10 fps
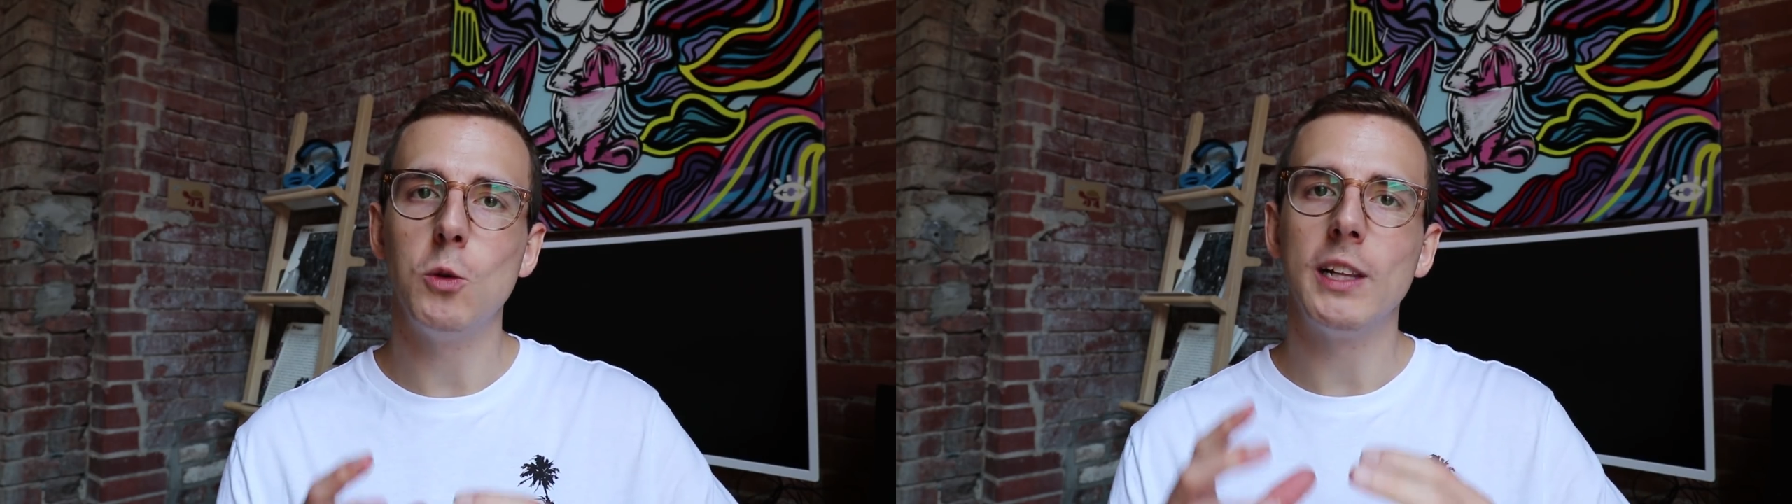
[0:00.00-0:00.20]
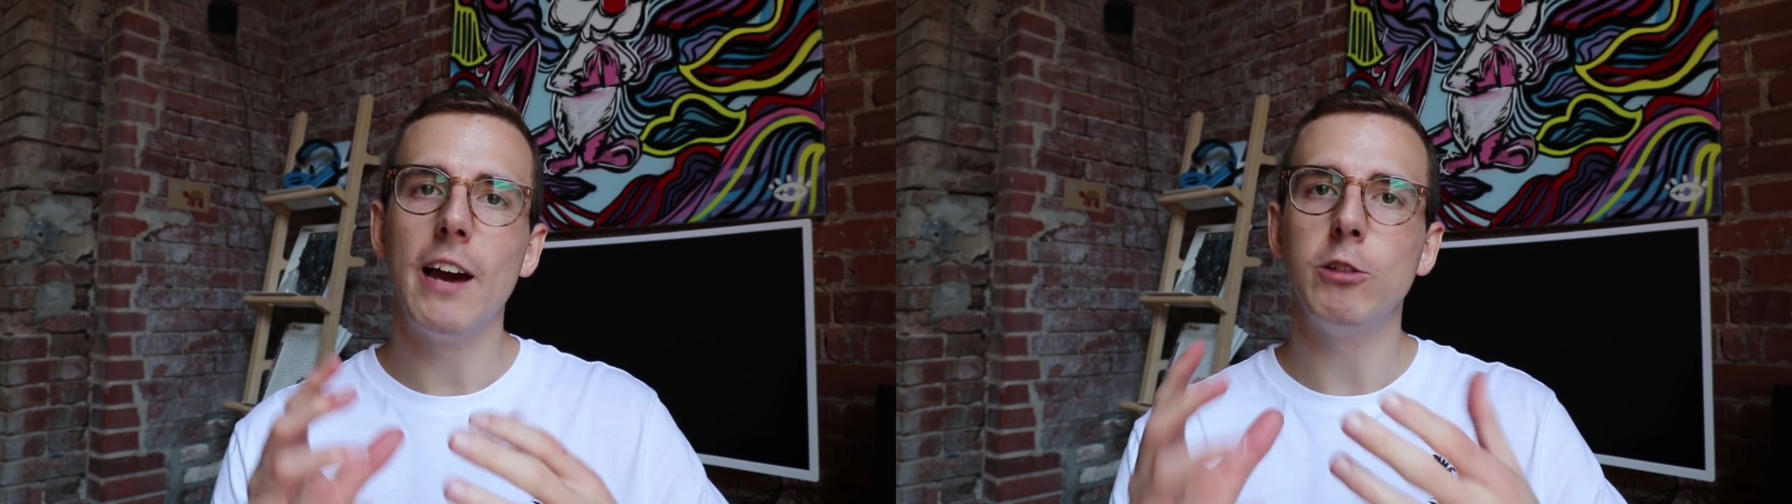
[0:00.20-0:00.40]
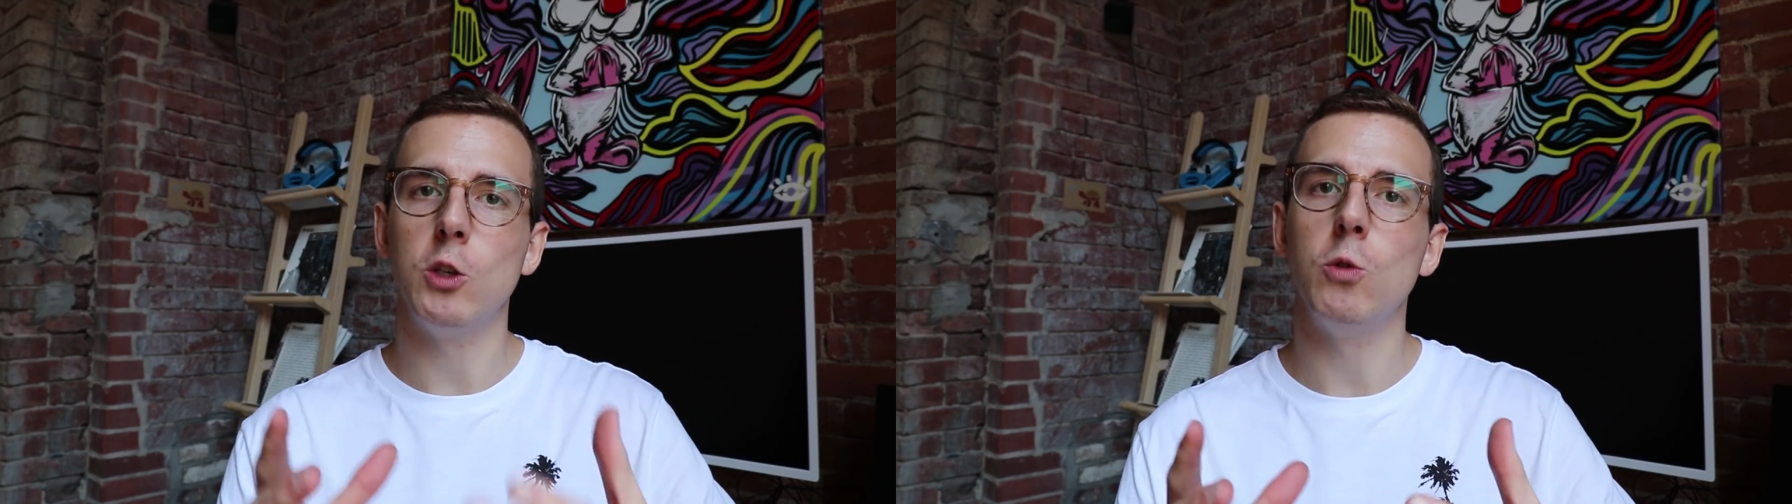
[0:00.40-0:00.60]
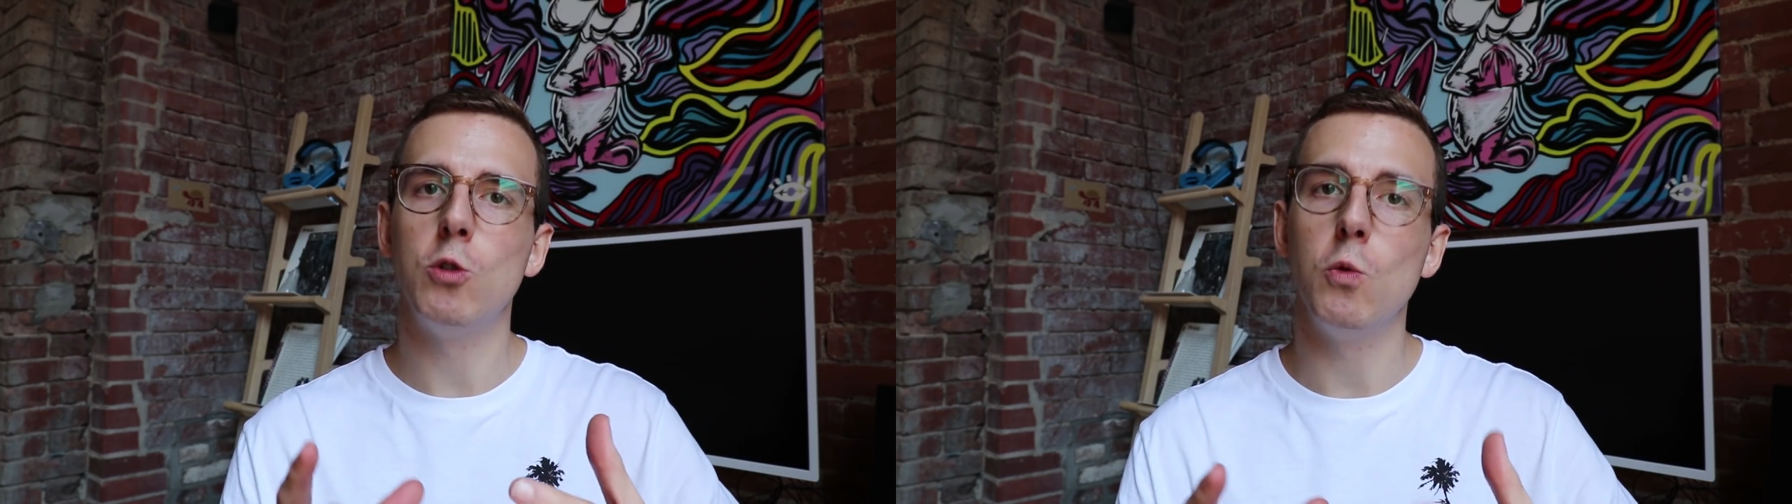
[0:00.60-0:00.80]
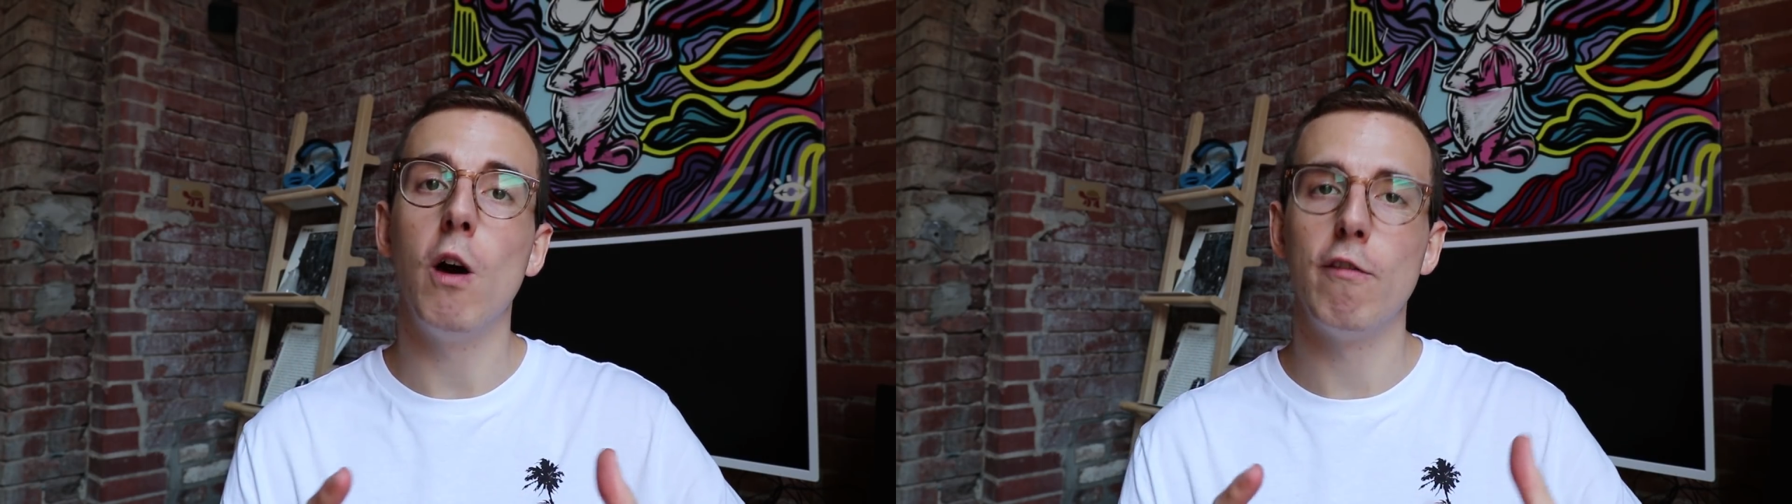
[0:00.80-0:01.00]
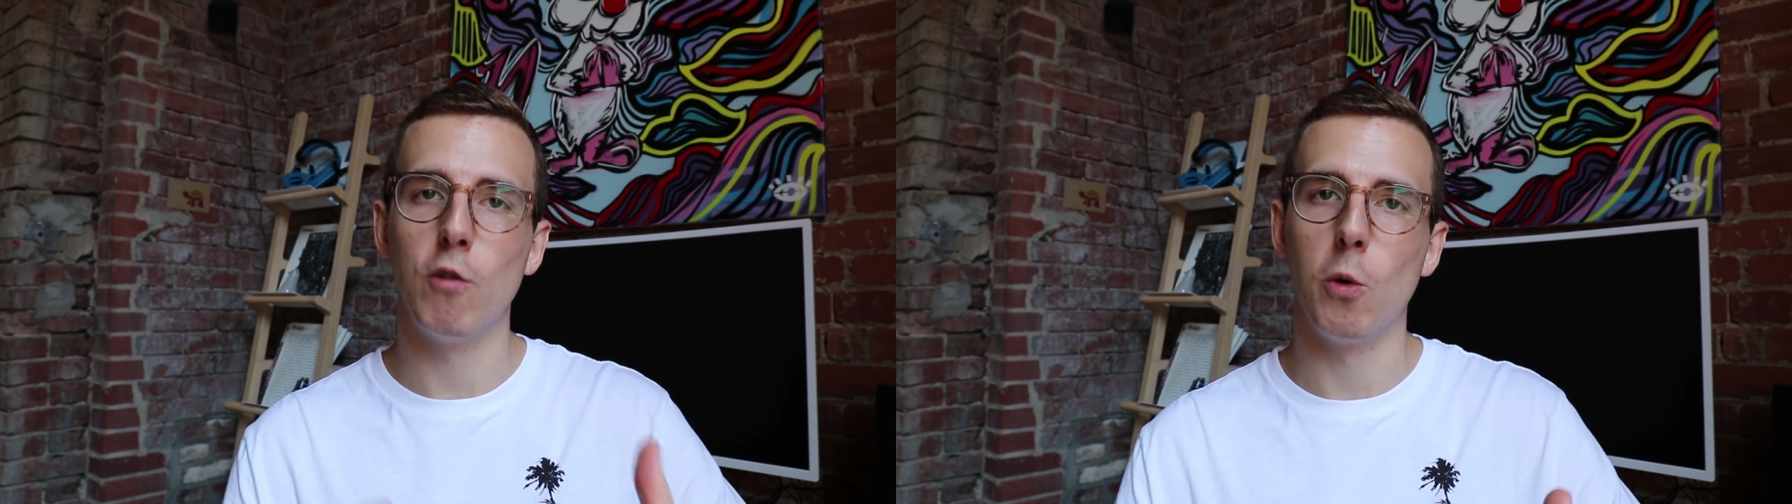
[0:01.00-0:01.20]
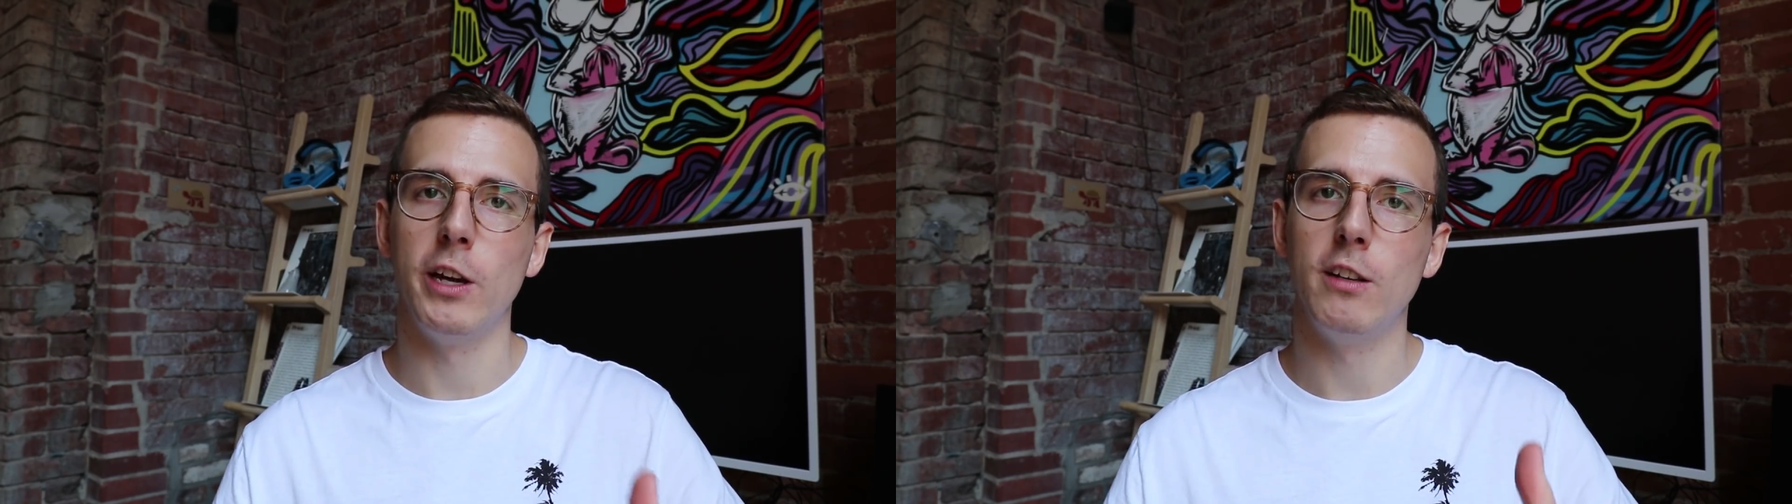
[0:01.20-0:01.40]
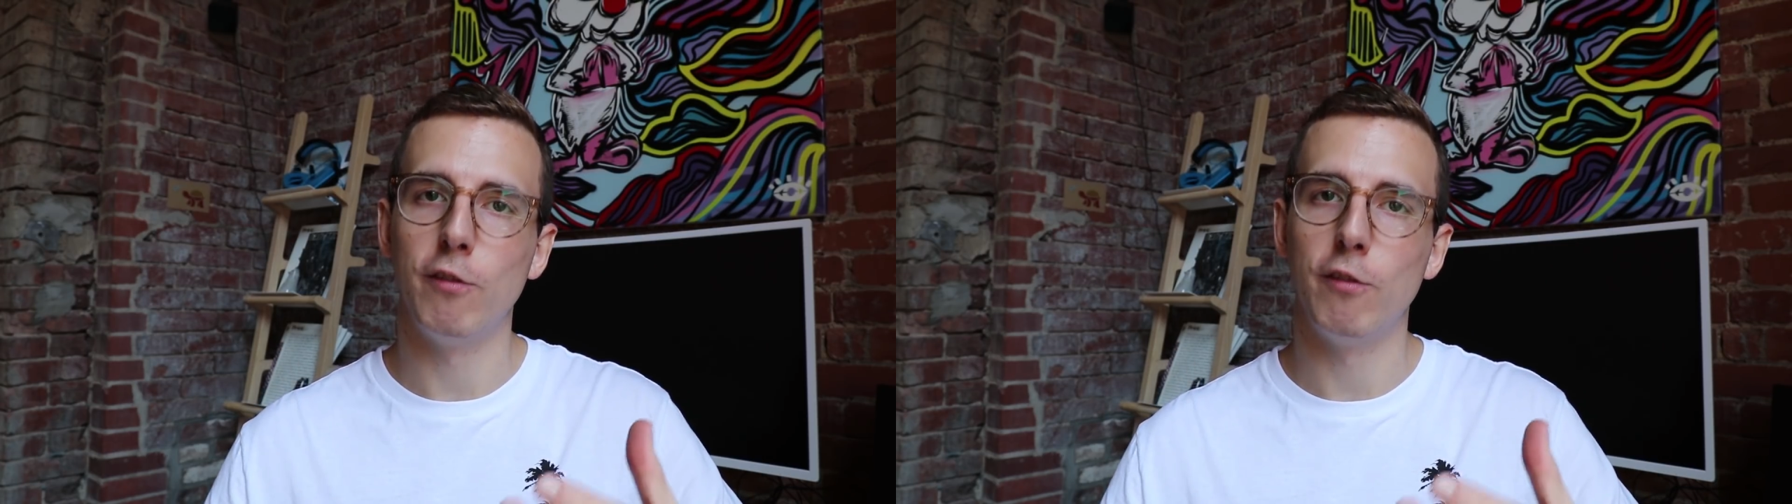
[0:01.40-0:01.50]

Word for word: to allow you to avoid